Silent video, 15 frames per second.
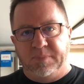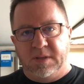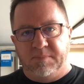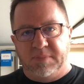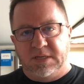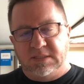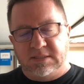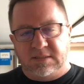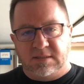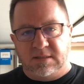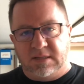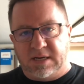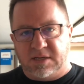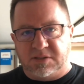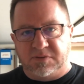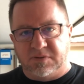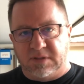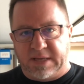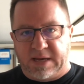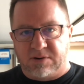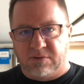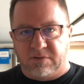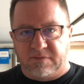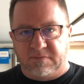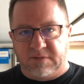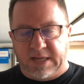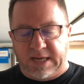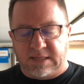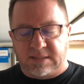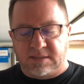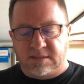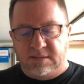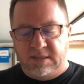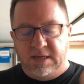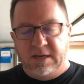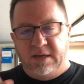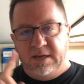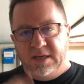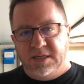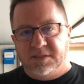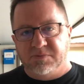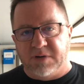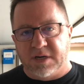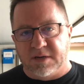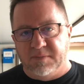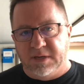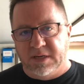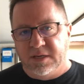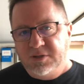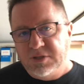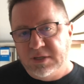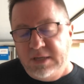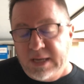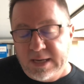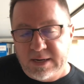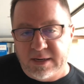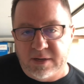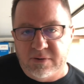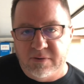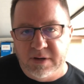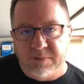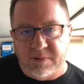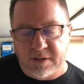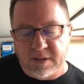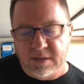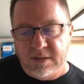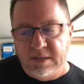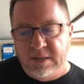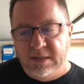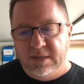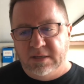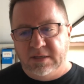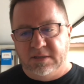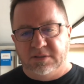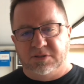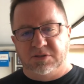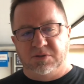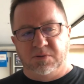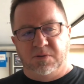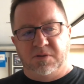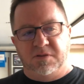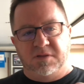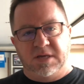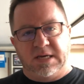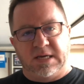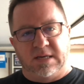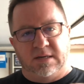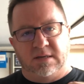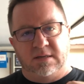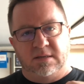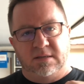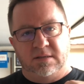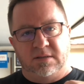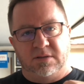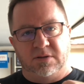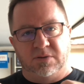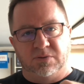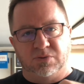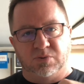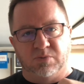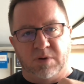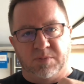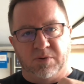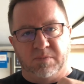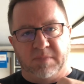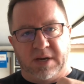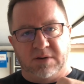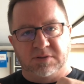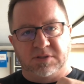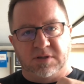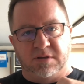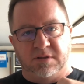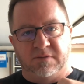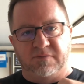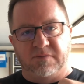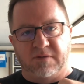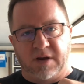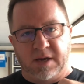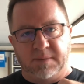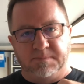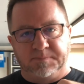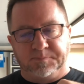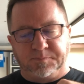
but it still allows for lateral flex. His recommendation, and I agree with it, is to thicken those rubber mounts on the frame